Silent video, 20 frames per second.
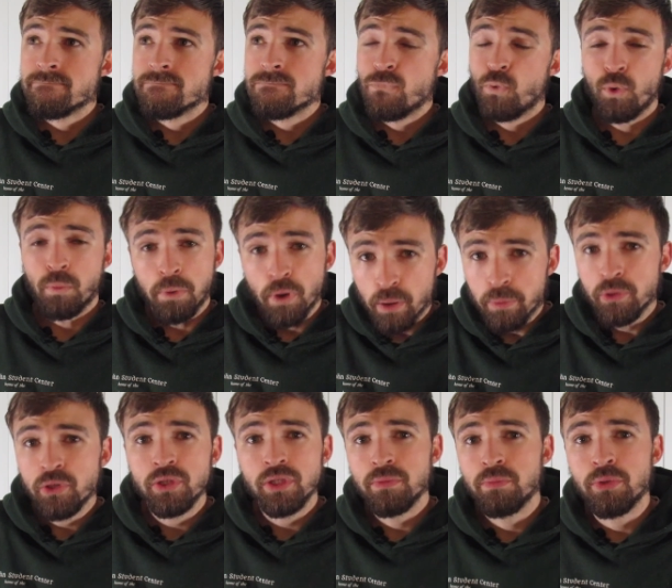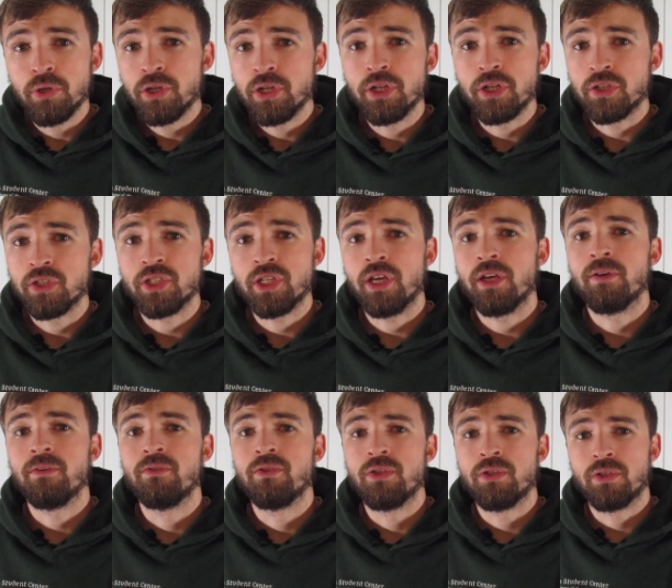we're purposely putting
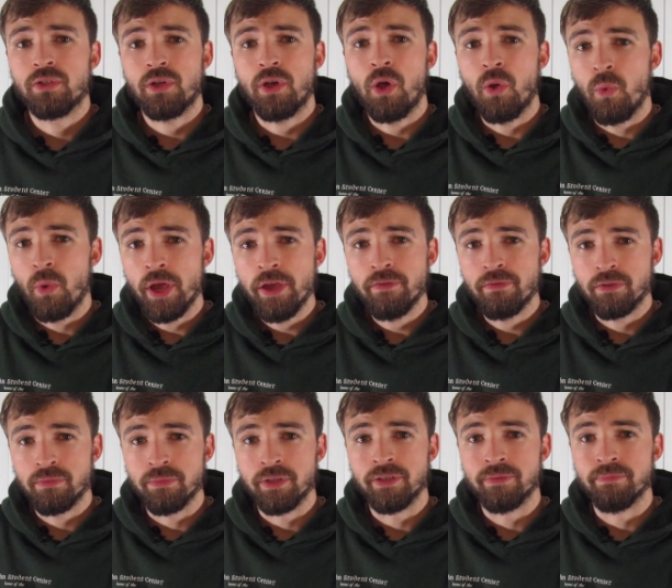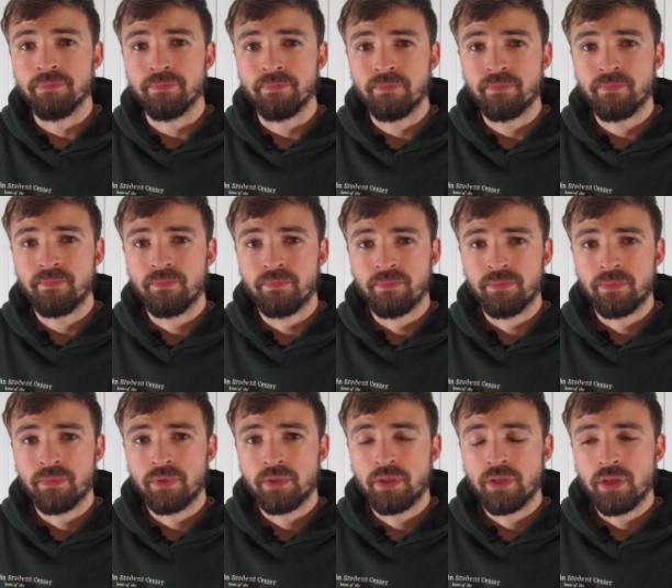ourselves away from Him.
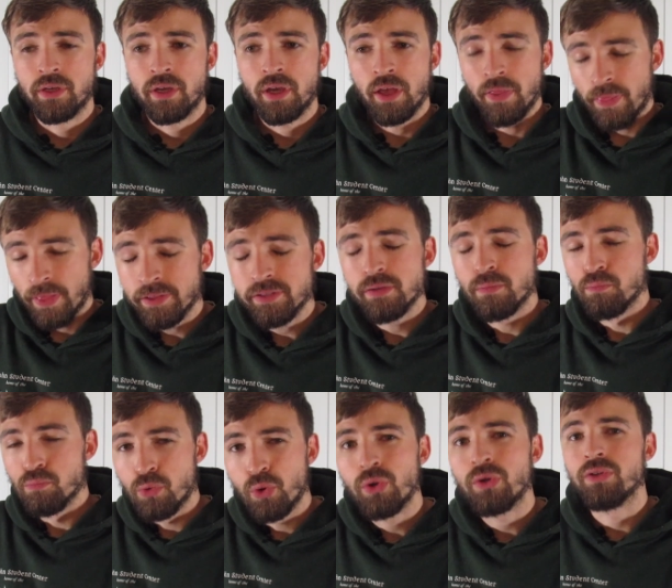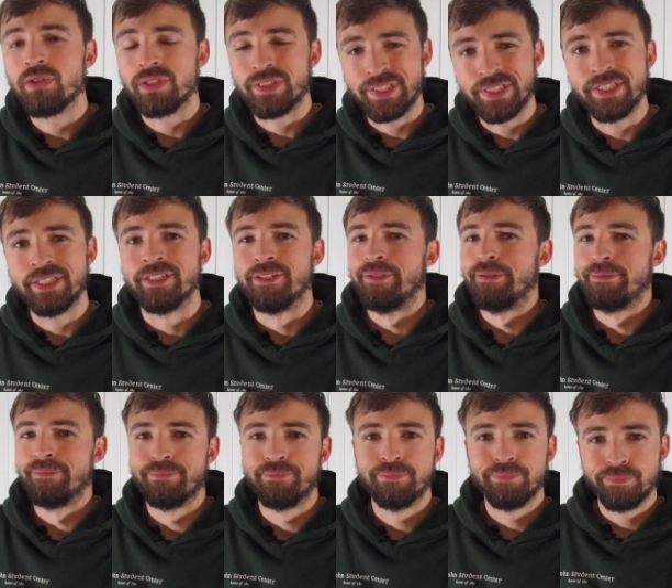And that's a mortal sin.
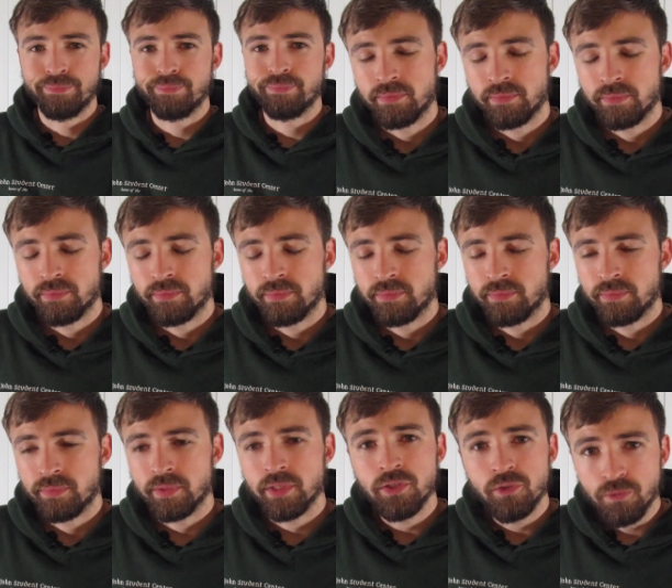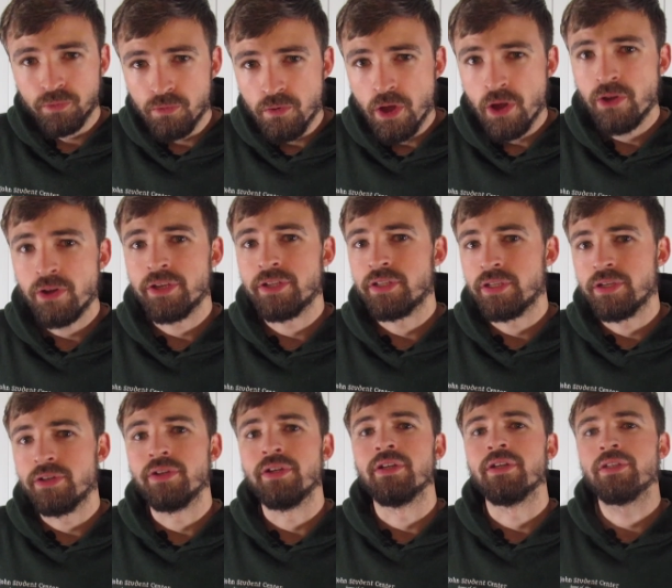It's very
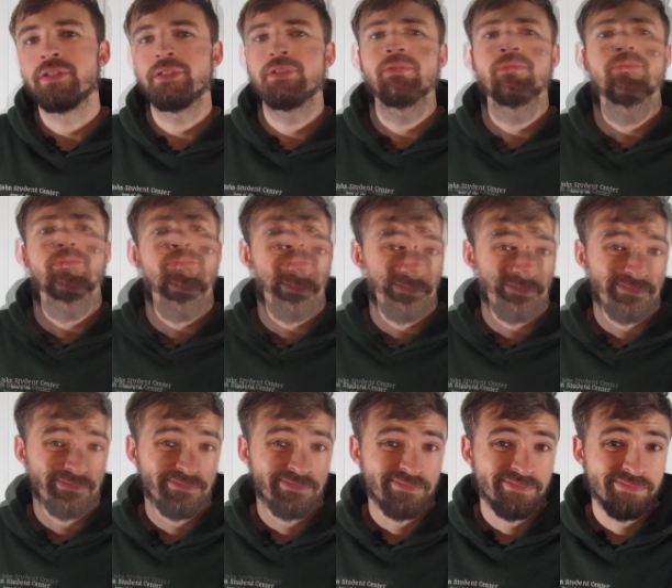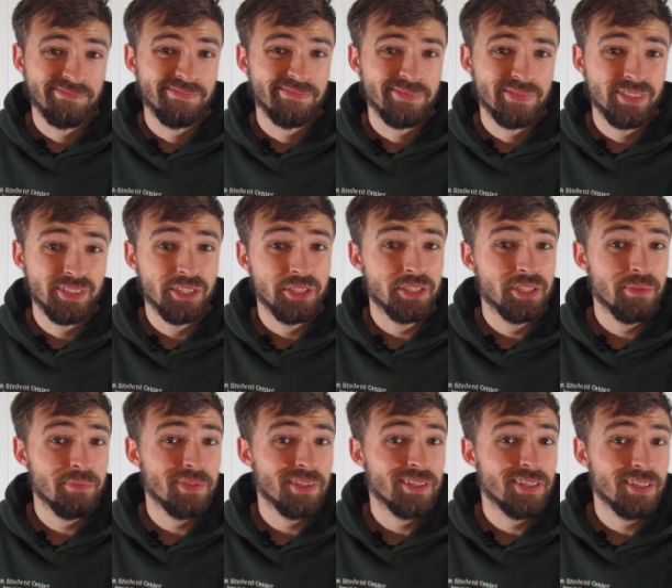serious. Just
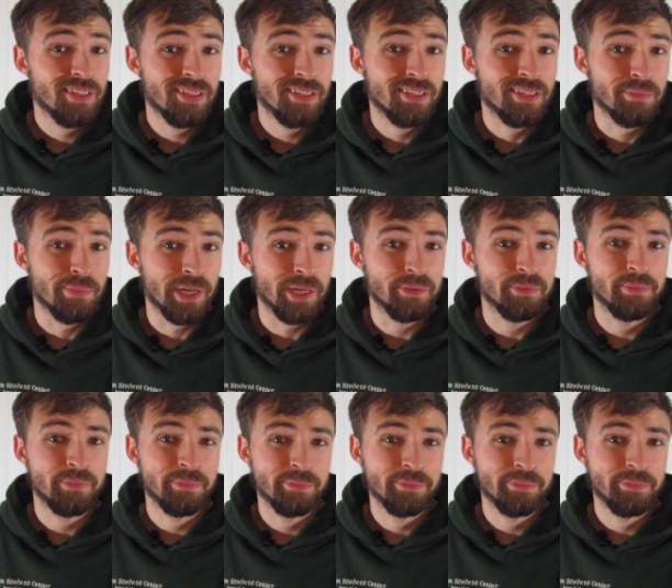something to think about.